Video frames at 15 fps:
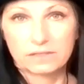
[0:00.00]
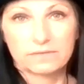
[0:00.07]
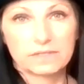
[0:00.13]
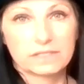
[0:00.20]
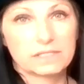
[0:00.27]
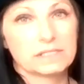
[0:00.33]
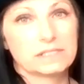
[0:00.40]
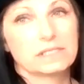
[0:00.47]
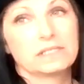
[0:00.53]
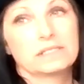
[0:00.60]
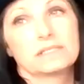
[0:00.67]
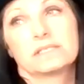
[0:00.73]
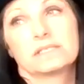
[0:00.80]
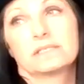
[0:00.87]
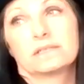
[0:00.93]
of the
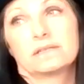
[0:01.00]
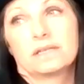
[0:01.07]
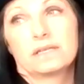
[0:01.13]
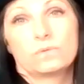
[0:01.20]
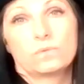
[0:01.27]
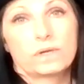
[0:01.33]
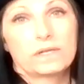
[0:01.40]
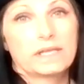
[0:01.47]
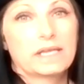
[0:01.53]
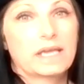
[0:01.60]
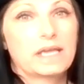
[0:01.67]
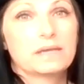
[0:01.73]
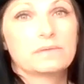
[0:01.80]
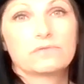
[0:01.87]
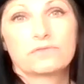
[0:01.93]
deceased and where they
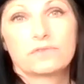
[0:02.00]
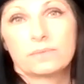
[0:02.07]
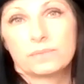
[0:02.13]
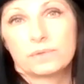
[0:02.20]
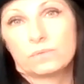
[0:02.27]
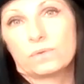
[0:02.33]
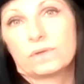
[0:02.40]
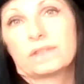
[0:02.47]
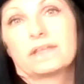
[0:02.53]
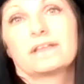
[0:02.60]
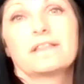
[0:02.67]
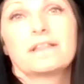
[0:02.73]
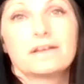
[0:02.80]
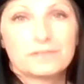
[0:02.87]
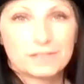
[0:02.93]
came from and what they
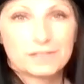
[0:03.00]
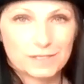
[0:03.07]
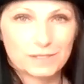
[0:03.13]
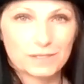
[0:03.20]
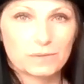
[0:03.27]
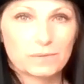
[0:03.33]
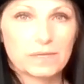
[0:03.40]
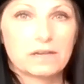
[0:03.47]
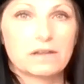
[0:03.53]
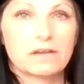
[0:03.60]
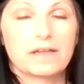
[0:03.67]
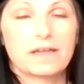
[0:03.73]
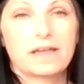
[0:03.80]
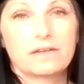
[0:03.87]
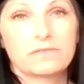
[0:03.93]
love to do, and
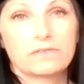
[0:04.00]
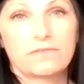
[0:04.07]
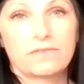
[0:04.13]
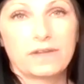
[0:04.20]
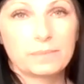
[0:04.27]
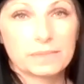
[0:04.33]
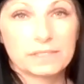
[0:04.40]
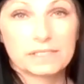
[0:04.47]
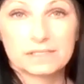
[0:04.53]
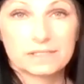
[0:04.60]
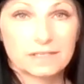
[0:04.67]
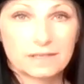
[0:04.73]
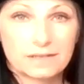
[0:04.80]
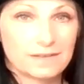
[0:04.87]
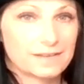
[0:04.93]
not have families
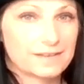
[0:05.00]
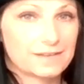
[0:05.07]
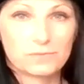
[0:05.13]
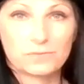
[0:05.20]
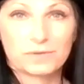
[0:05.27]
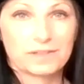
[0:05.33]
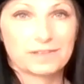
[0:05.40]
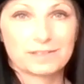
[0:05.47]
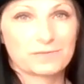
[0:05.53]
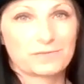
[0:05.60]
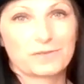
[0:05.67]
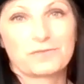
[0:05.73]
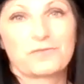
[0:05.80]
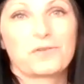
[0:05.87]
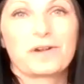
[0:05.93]
sit in with us
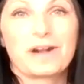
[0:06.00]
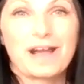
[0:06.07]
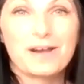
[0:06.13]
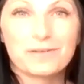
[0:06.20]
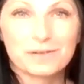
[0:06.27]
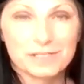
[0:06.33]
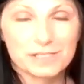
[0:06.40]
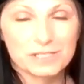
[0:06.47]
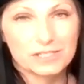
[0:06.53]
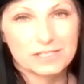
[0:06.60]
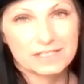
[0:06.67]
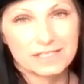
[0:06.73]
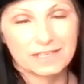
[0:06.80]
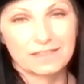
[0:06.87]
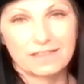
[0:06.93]
for 4 hours
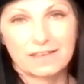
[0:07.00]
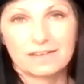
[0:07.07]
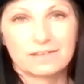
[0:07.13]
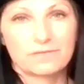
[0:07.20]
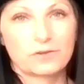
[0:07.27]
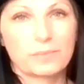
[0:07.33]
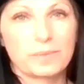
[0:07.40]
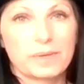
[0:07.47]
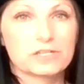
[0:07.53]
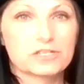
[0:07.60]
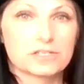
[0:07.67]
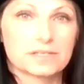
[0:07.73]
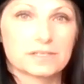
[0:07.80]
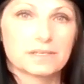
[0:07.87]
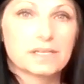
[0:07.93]
just to get that
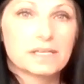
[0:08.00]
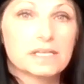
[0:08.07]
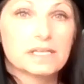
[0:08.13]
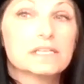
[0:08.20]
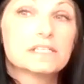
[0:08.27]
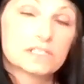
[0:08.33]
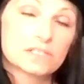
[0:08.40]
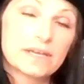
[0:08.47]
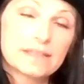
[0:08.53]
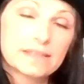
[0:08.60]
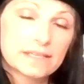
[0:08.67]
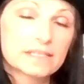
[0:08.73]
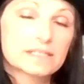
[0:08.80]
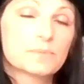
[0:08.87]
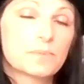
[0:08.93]
information. So I
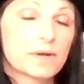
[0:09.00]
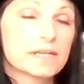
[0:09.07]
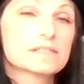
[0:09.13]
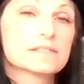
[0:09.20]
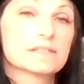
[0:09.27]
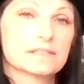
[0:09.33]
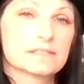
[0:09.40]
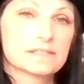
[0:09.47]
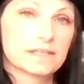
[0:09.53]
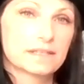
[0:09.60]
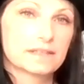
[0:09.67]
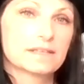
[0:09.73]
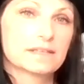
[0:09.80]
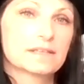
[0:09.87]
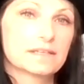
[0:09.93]
think it's priceless. I
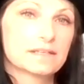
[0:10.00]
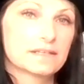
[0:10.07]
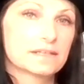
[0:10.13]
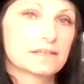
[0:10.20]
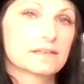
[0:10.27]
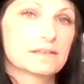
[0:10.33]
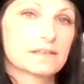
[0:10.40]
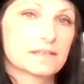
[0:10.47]
think getting